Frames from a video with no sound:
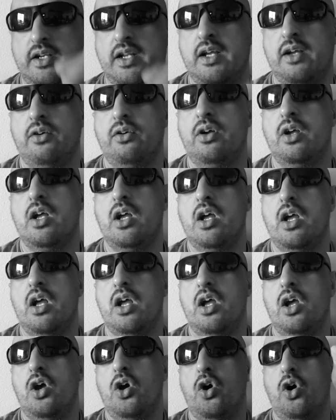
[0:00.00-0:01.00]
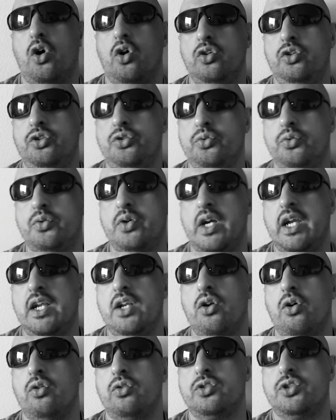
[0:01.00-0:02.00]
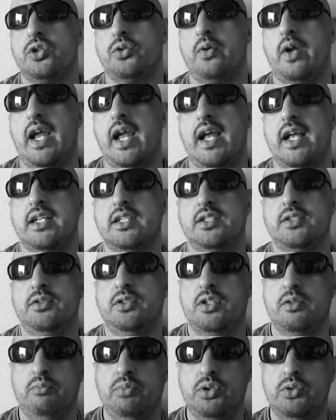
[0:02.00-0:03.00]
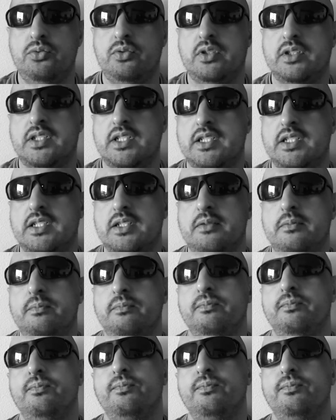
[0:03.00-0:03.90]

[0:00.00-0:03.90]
now, Ukraine also has the Buke system.